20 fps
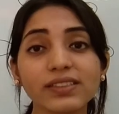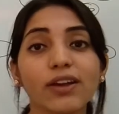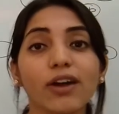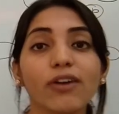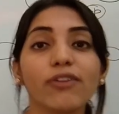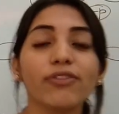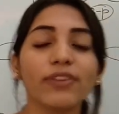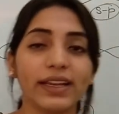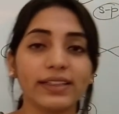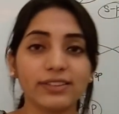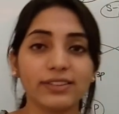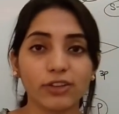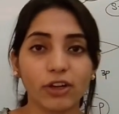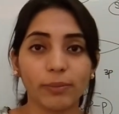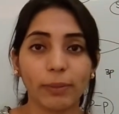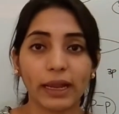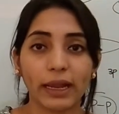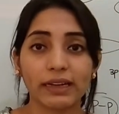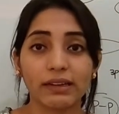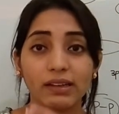of S
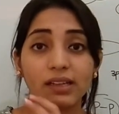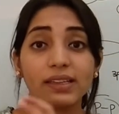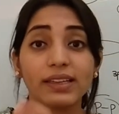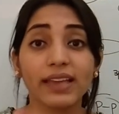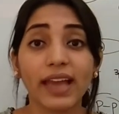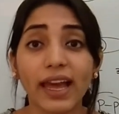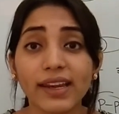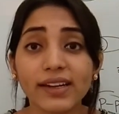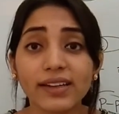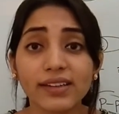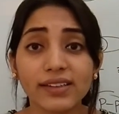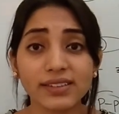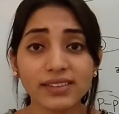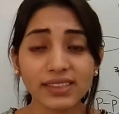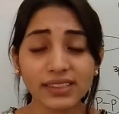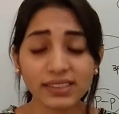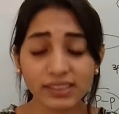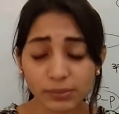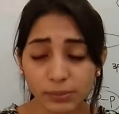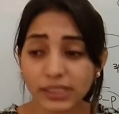orbital.
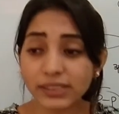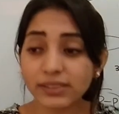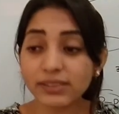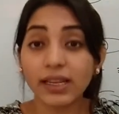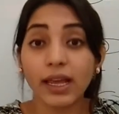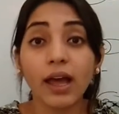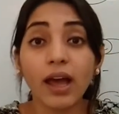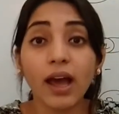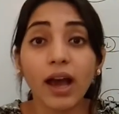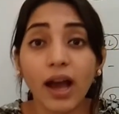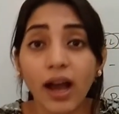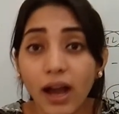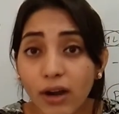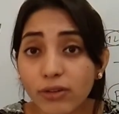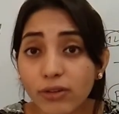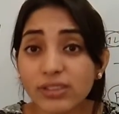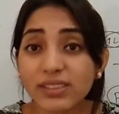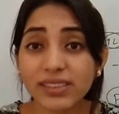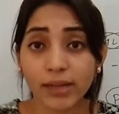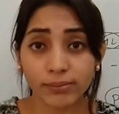Characteristics means
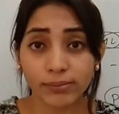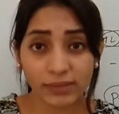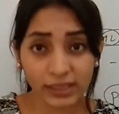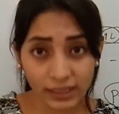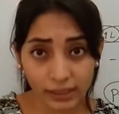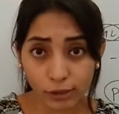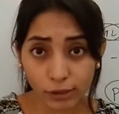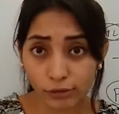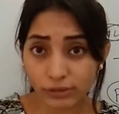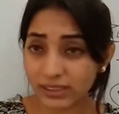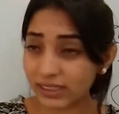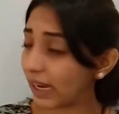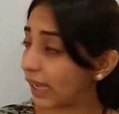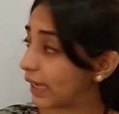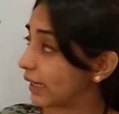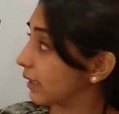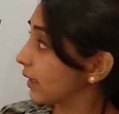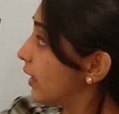how something looks like.